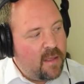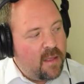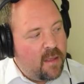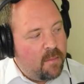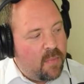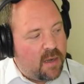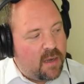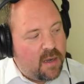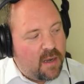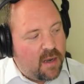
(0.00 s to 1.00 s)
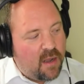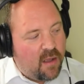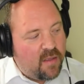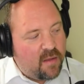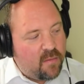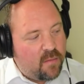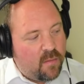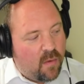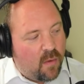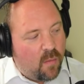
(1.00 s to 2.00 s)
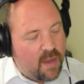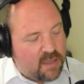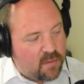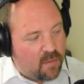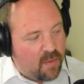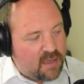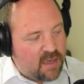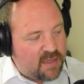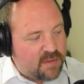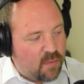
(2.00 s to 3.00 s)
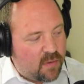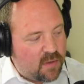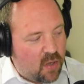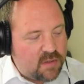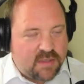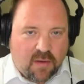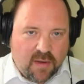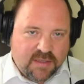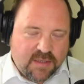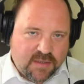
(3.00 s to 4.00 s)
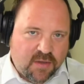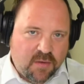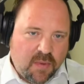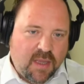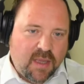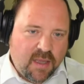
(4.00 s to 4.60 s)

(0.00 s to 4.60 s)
But I think what we're talking about today is what consequences could be.